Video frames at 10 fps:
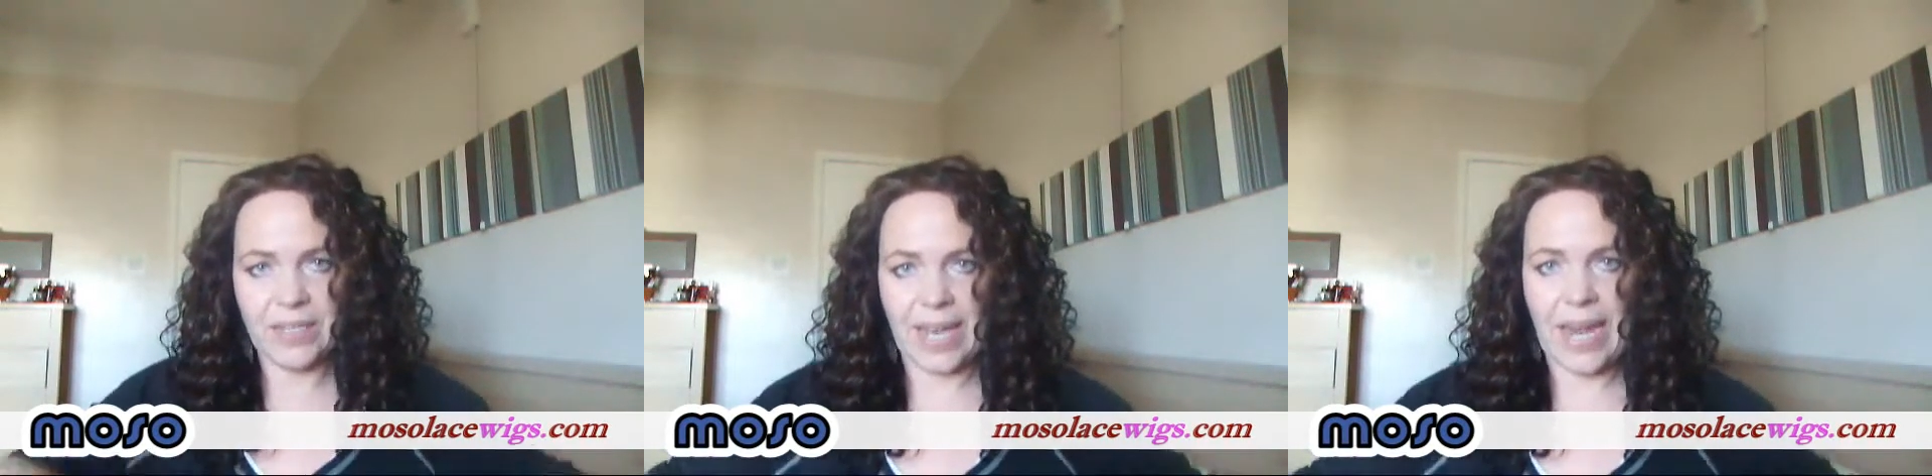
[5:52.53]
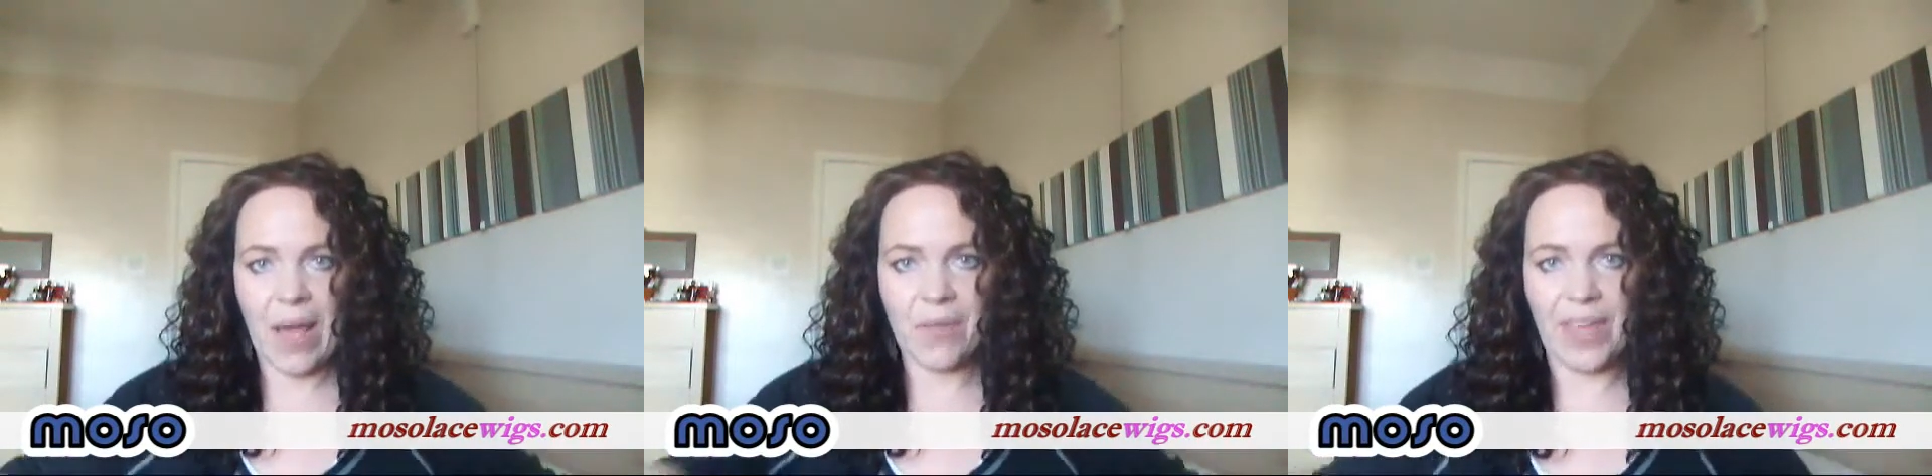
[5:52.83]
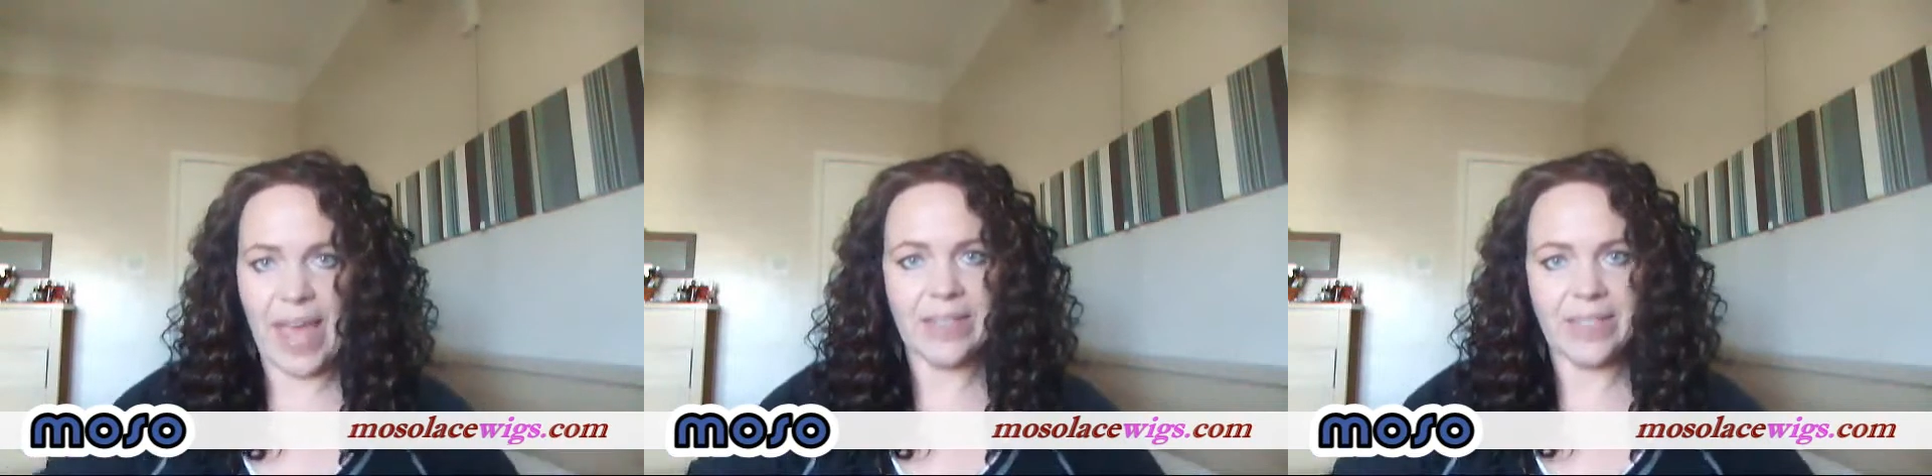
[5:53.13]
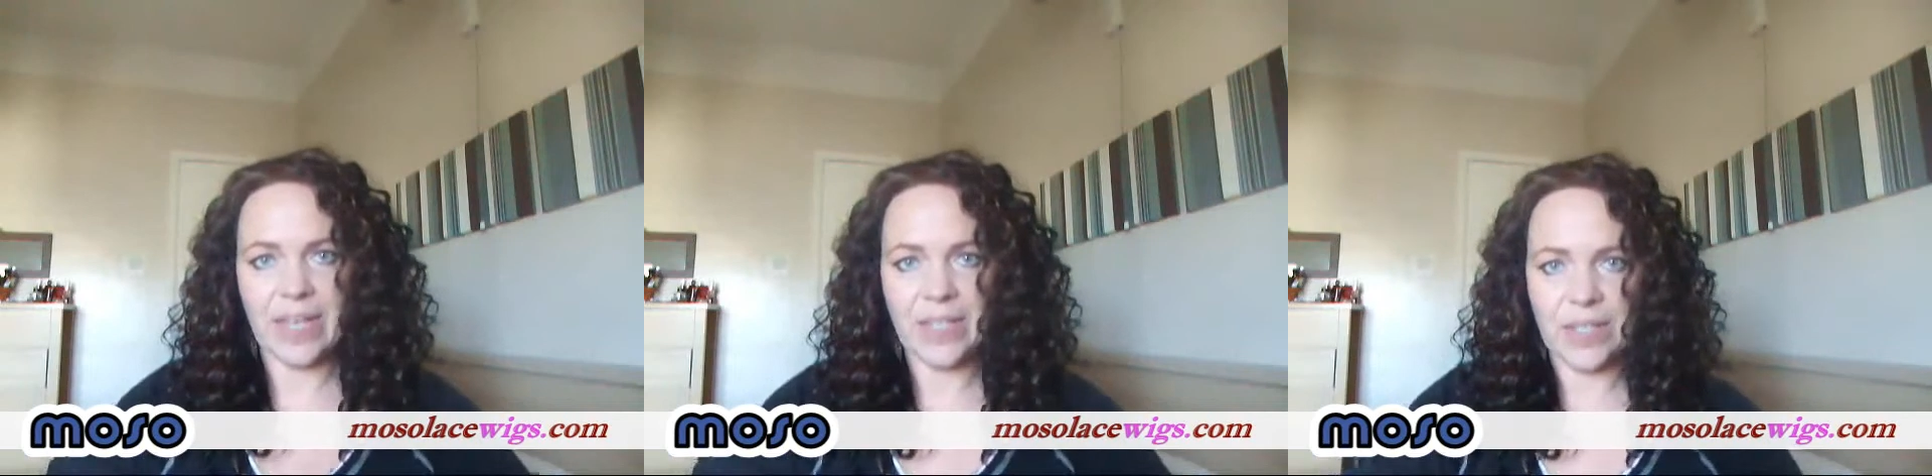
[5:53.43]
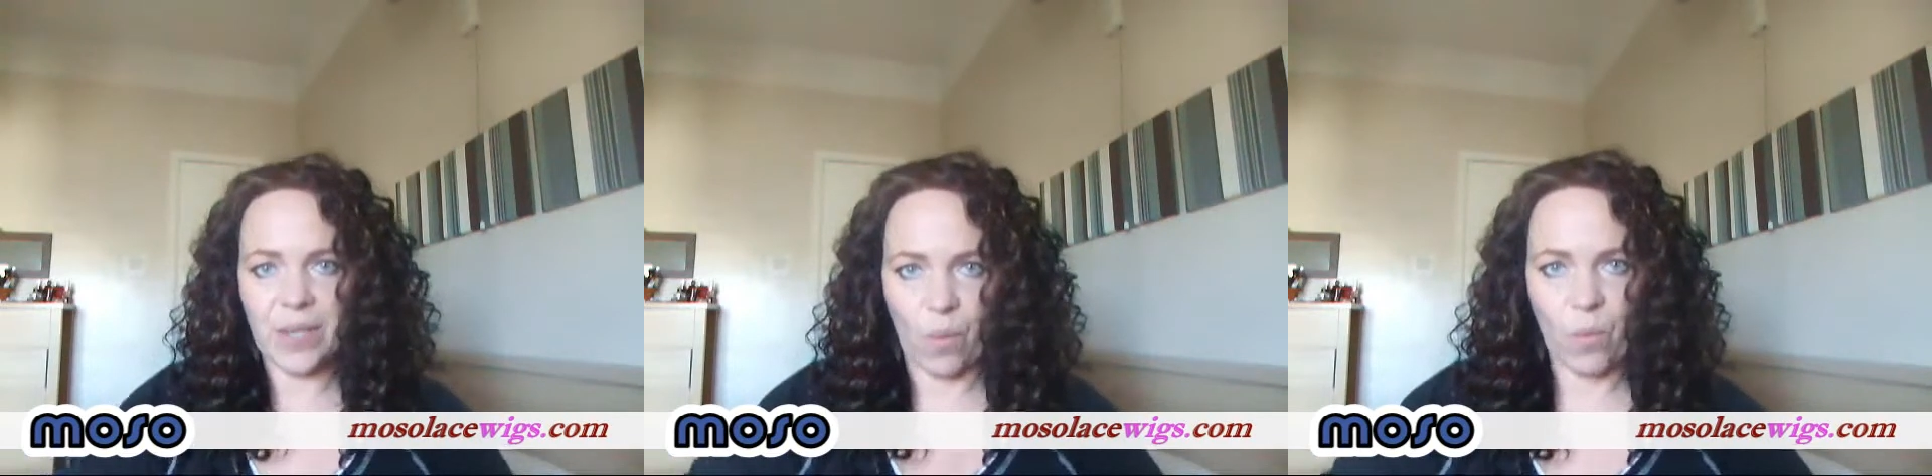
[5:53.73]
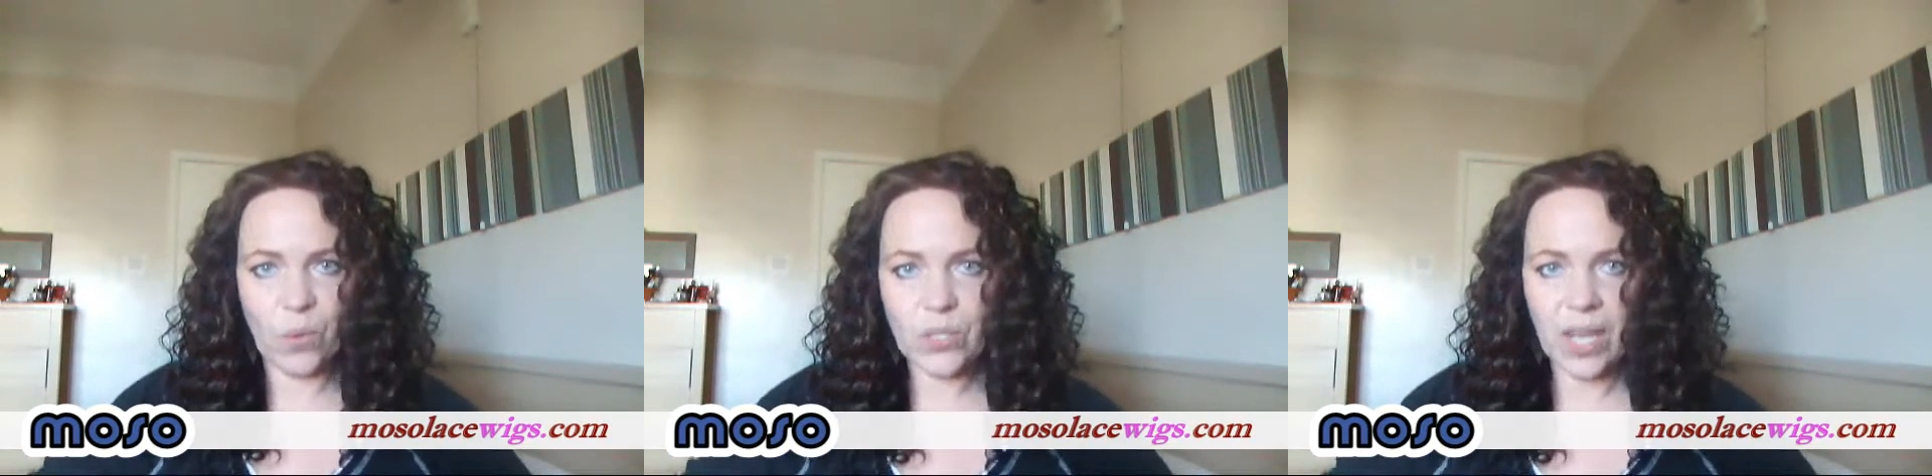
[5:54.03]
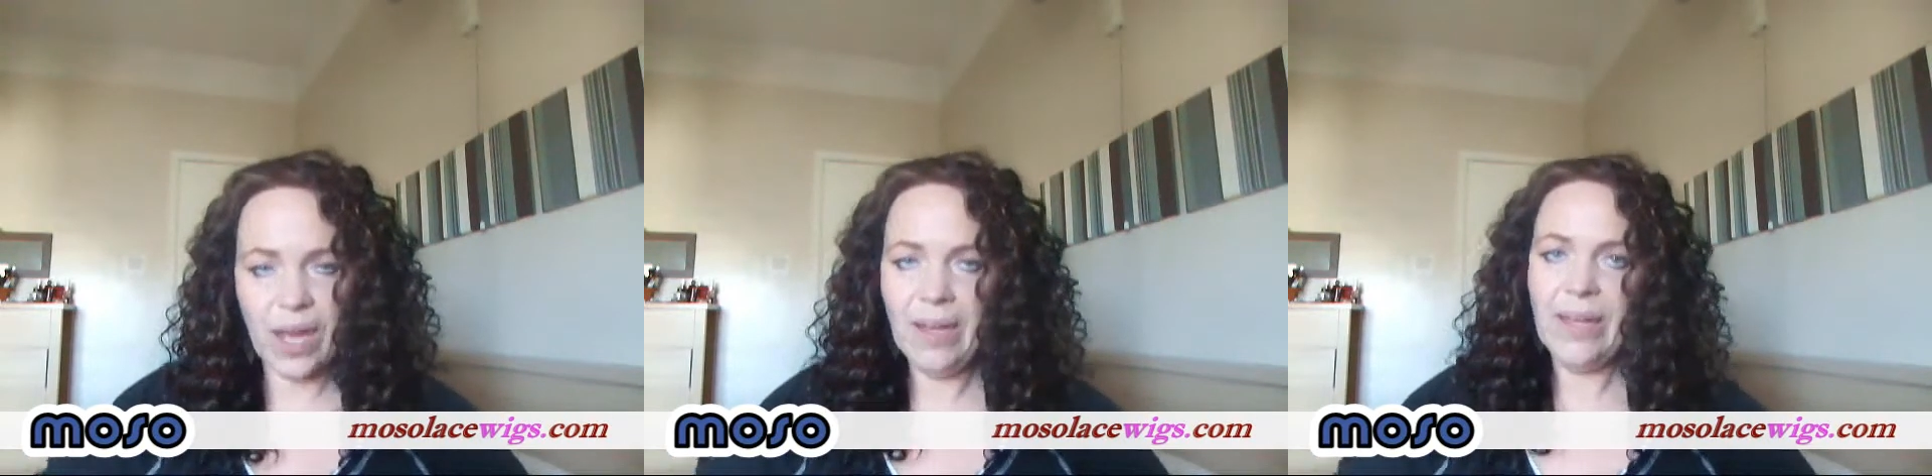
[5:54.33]
to get out the excess
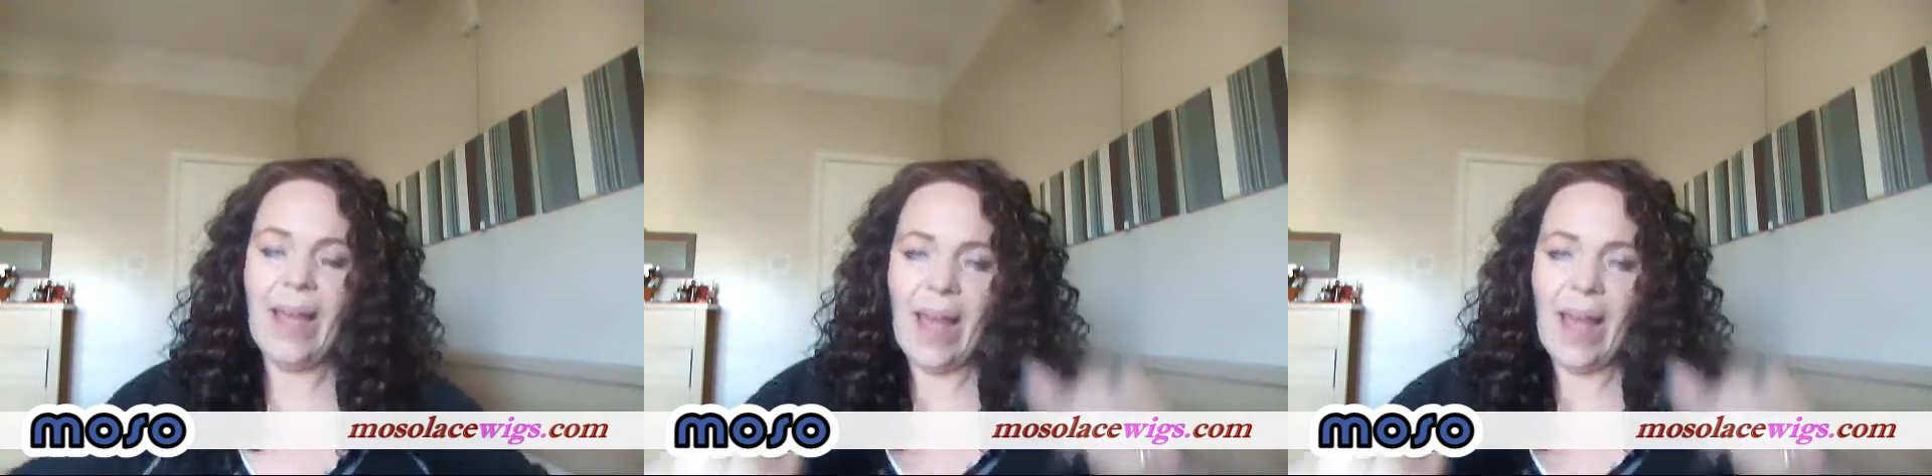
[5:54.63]
water,